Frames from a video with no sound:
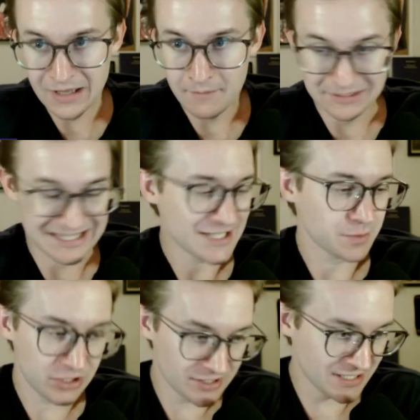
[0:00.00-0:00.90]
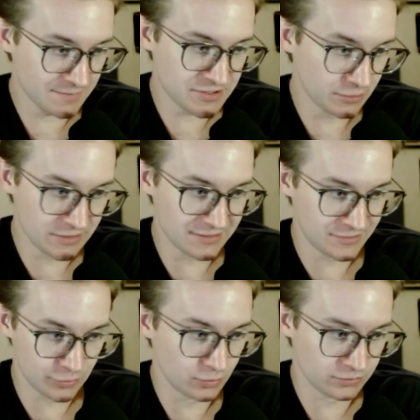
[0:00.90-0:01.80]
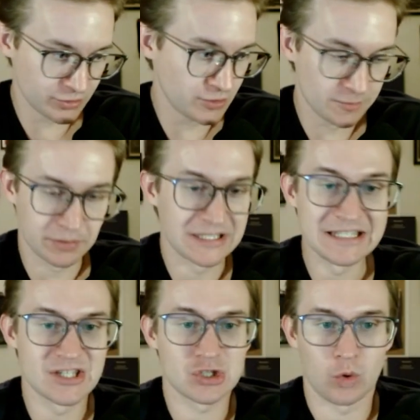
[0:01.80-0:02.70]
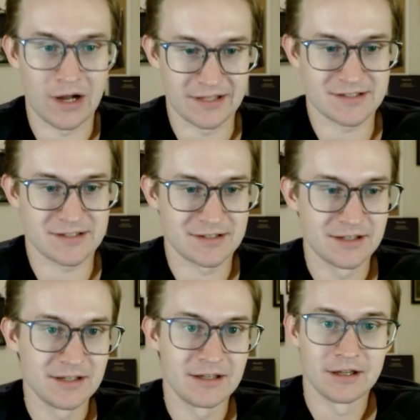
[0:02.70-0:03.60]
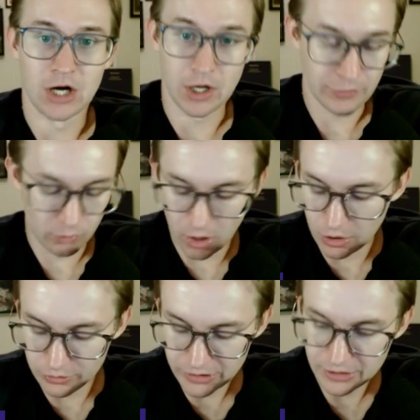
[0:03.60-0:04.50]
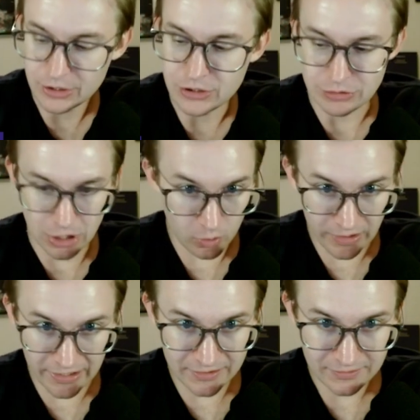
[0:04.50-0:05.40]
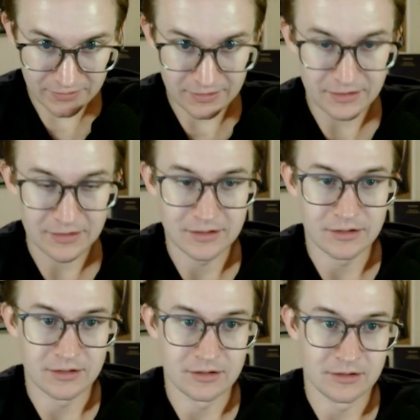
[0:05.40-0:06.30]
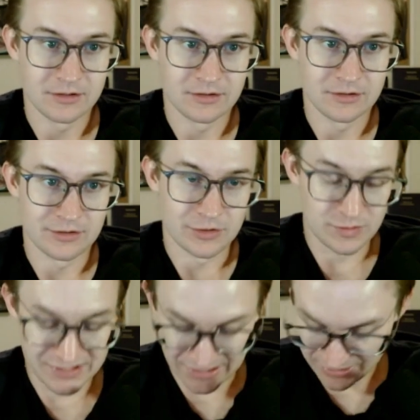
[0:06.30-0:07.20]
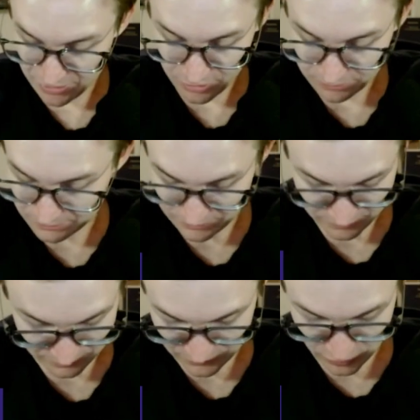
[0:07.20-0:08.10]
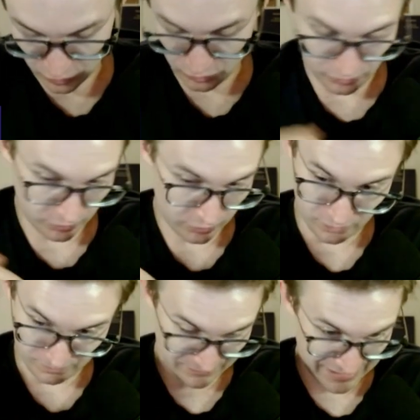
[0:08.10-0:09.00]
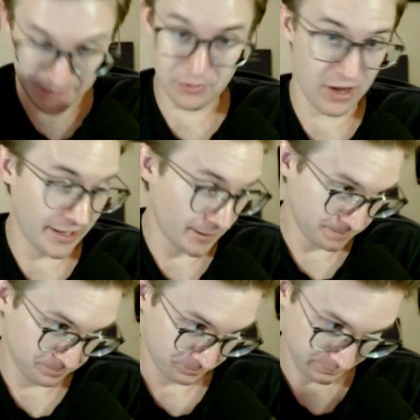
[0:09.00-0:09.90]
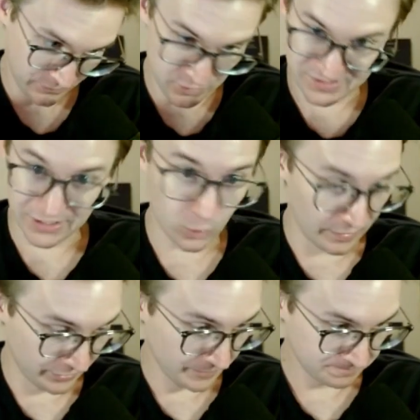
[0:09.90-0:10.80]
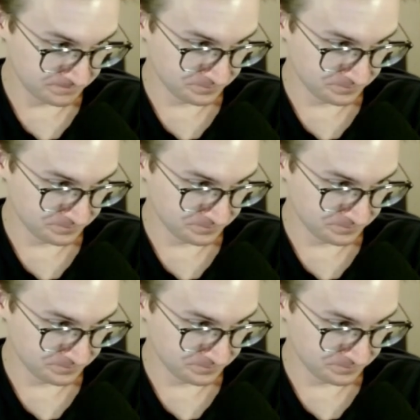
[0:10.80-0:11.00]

But that's what good teams do to depleted squads. On the road, you go in, you stick your, you keep your head up, you stick with it,